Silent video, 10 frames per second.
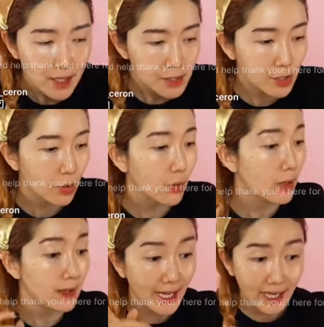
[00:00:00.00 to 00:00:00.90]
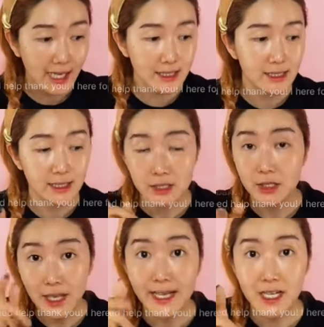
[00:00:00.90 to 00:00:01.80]
So like I
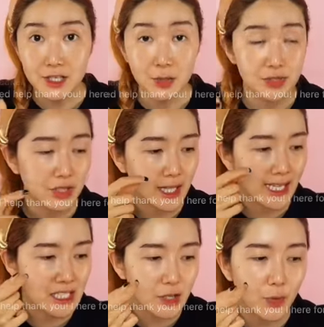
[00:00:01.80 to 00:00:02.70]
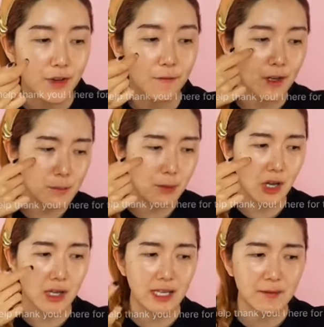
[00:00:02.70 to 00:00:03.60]
like I showed you the texture when you first put it
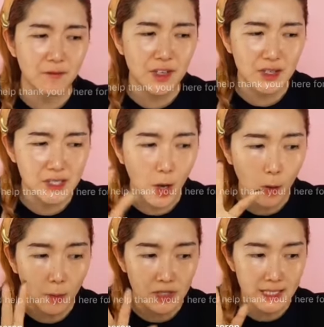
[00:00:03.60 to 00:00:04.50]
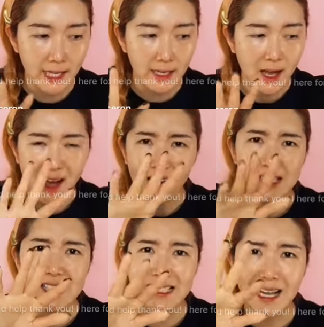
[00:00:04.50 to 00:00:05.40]
on, it feels almost like a
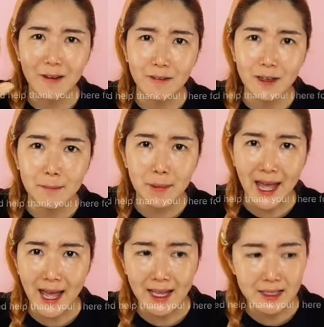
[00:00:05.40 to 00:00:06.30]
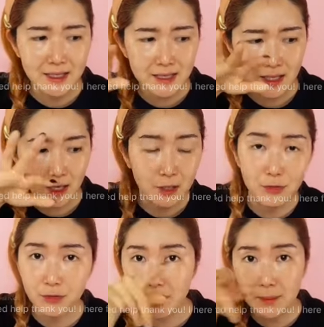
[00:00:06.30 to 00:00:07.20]
serum and a
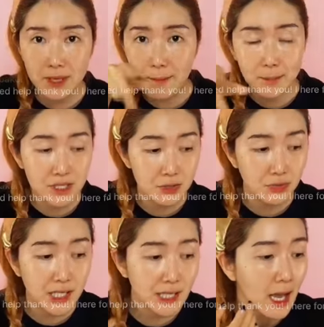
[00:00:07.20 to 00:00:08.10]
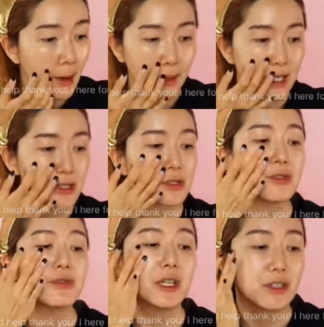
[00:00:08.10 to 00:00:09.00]
cream in between. But as
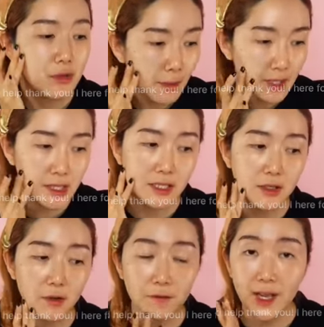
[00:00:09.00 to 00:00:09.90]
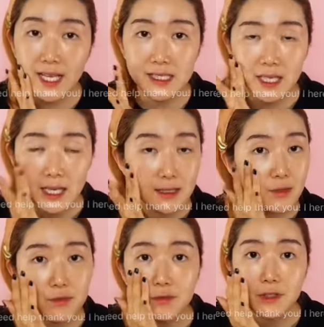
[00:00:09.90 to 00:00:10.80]
soon as you melt it in your face, it's
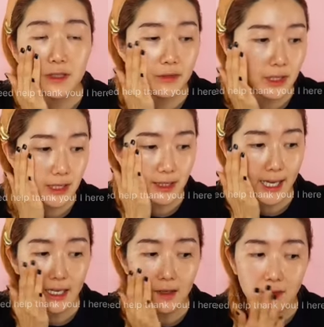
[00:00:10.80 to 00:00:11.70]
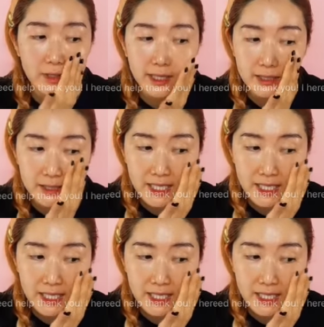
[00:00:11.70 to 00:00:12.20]
really really light. Even like the